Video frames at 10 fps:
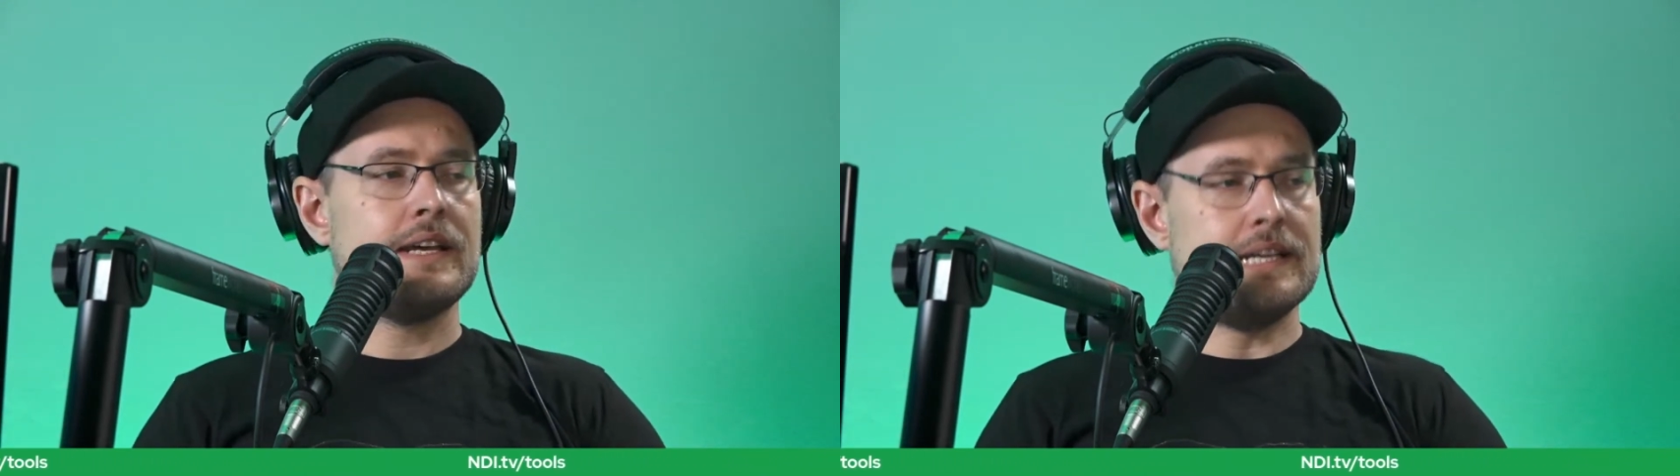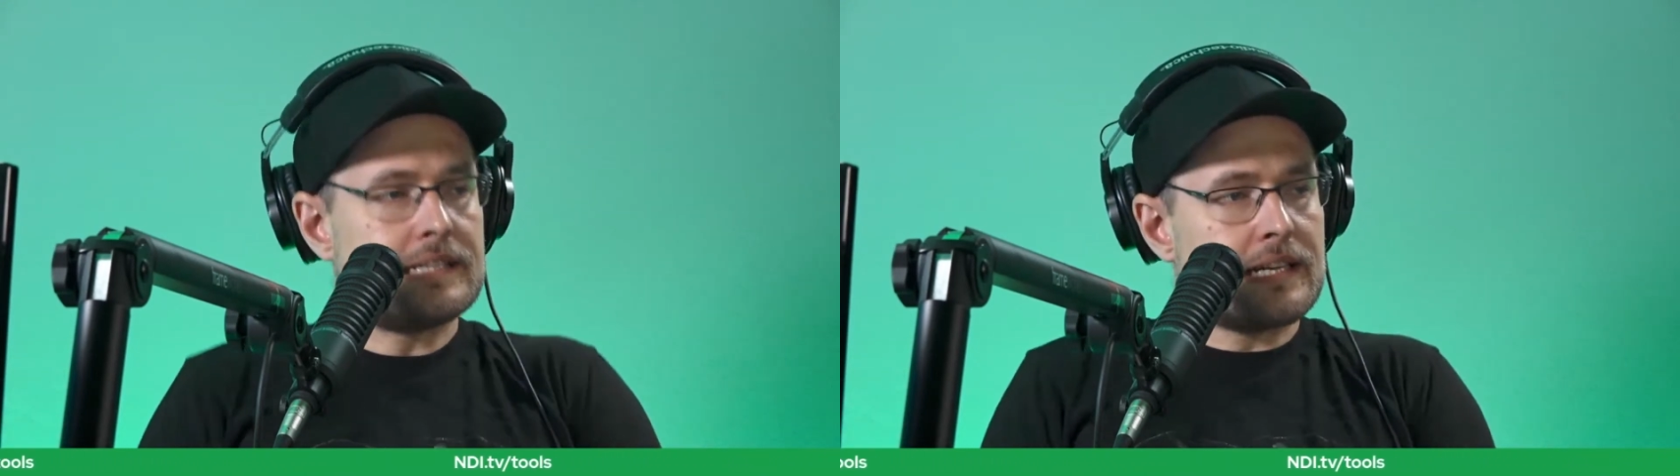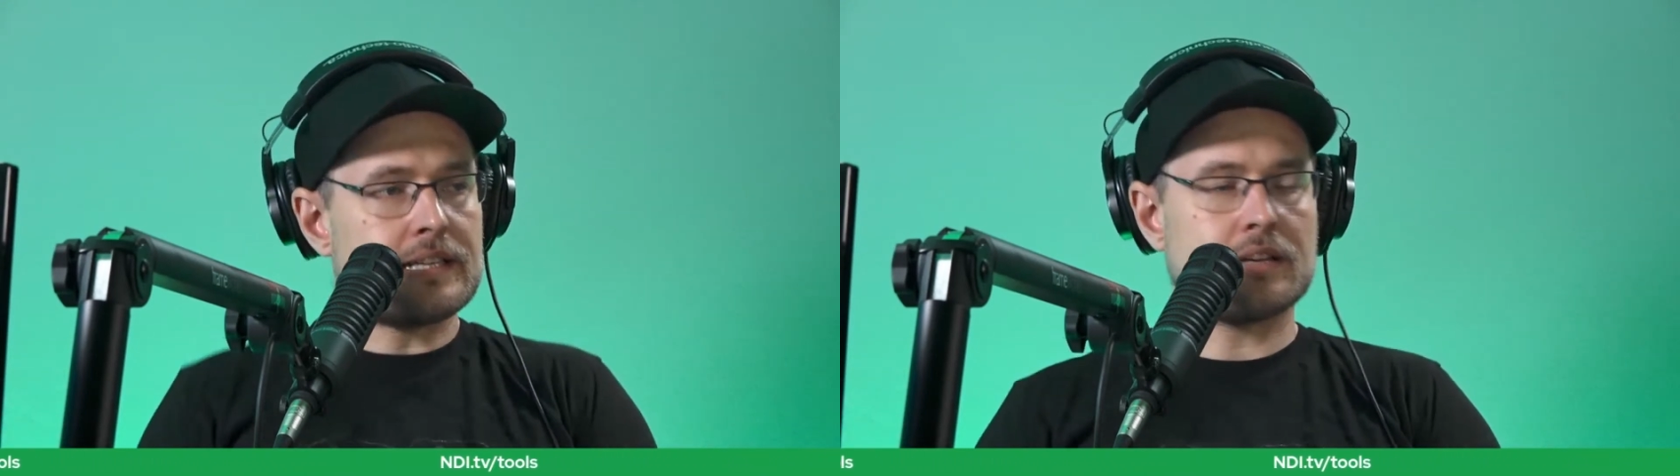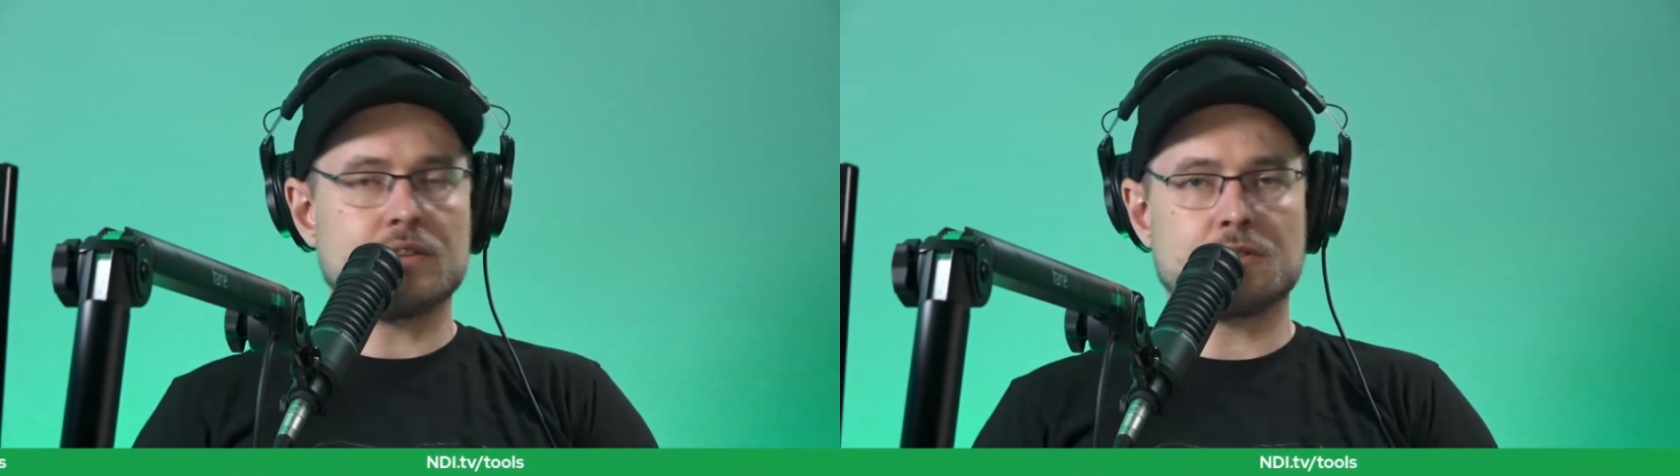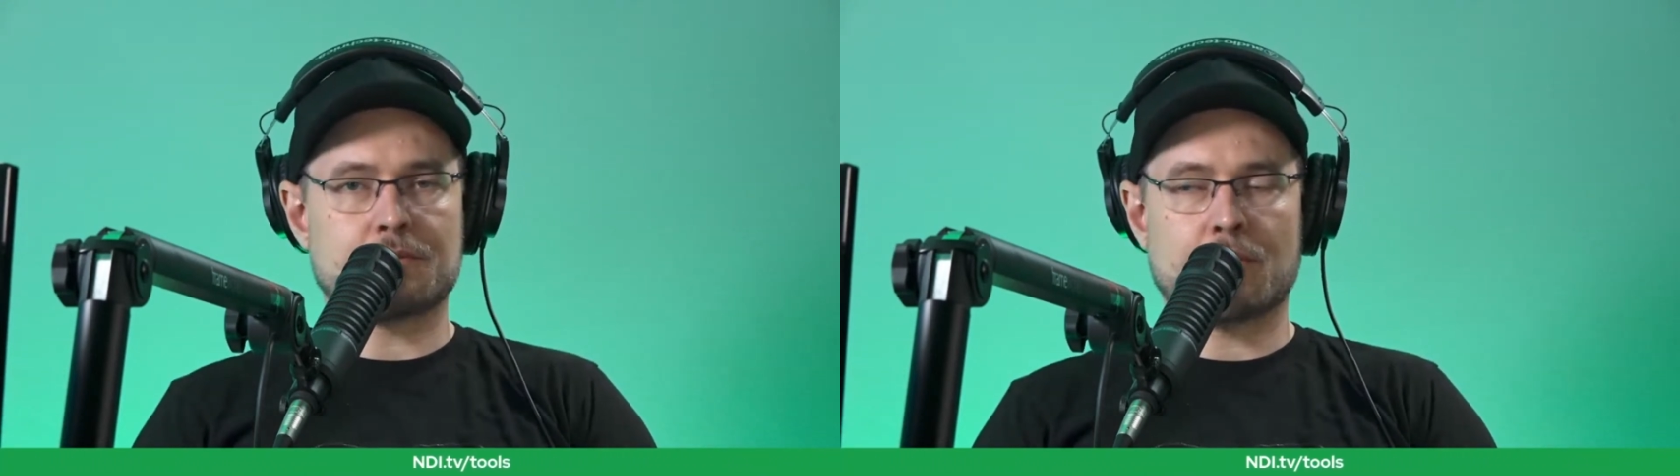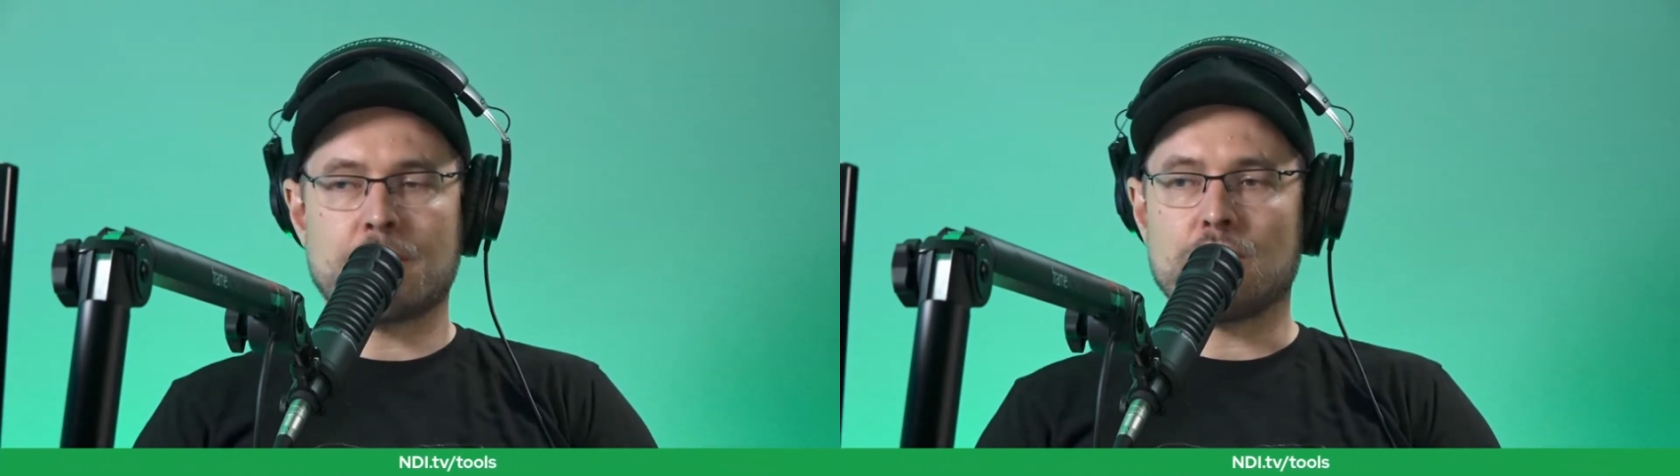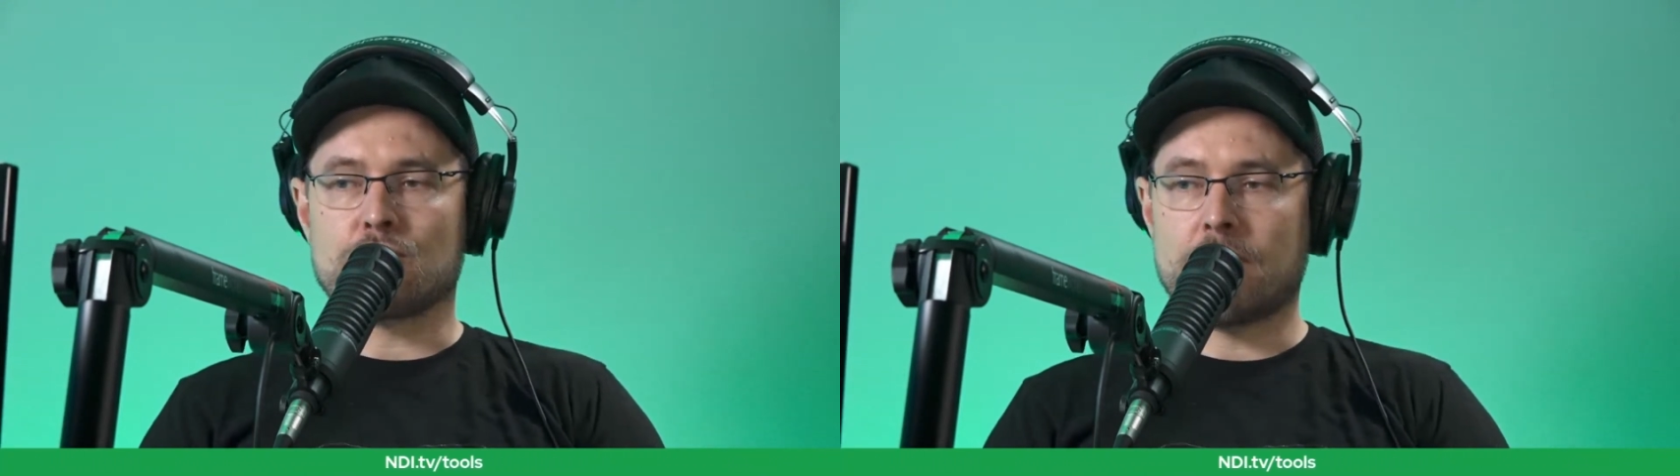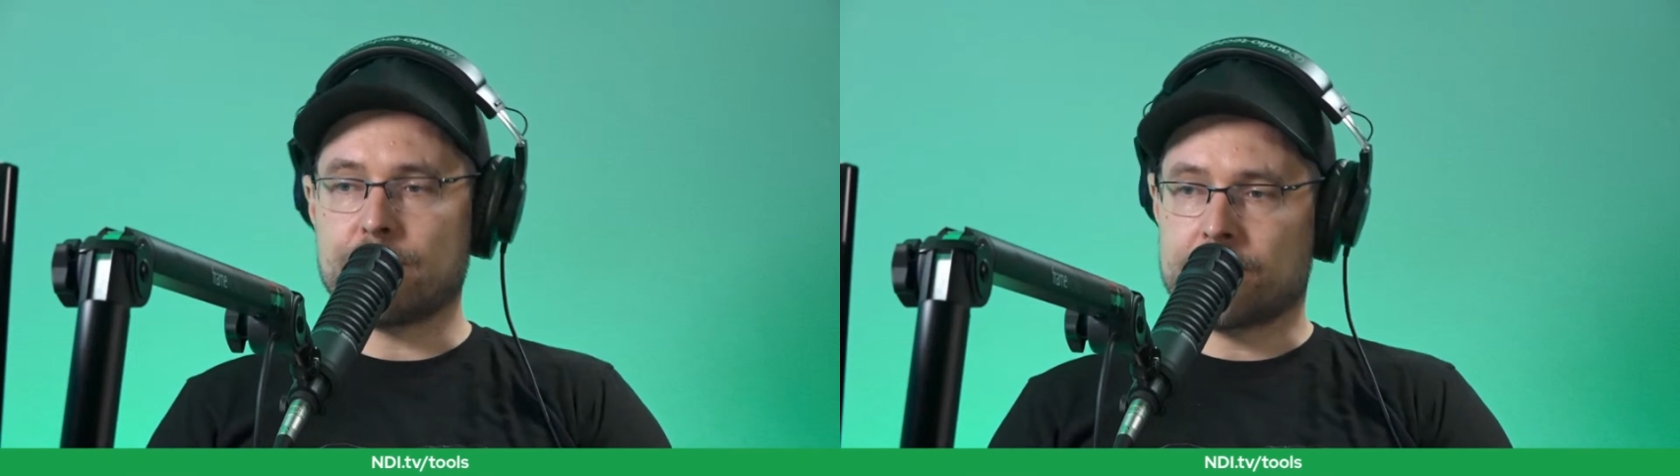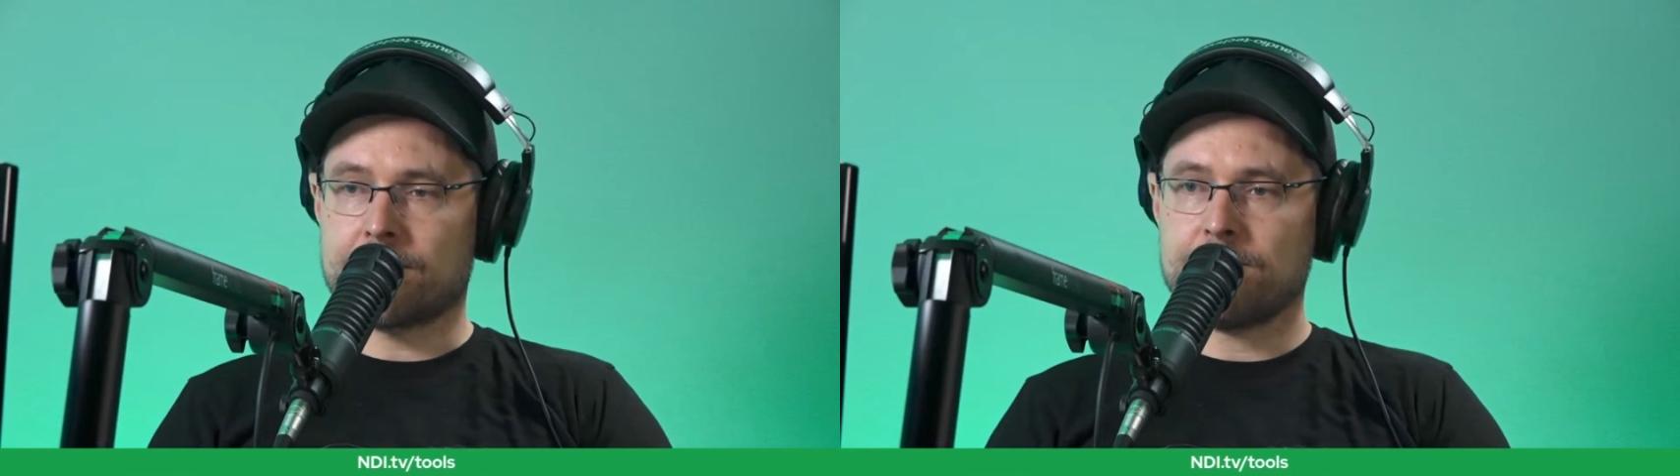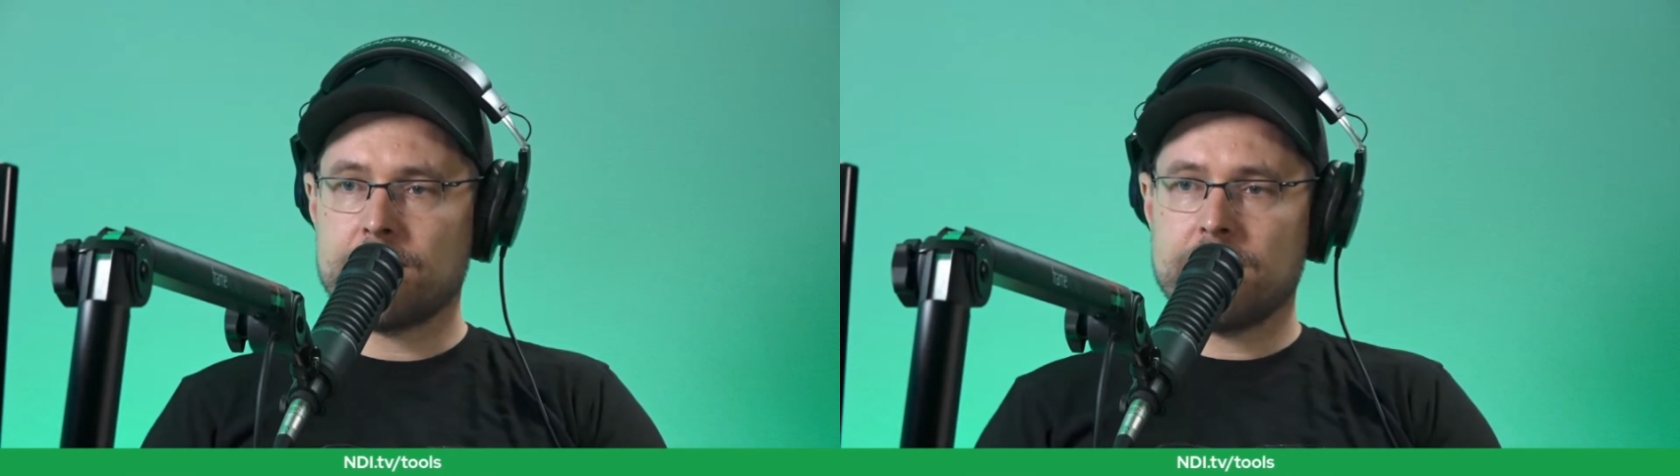Inside there, there's a program called Router,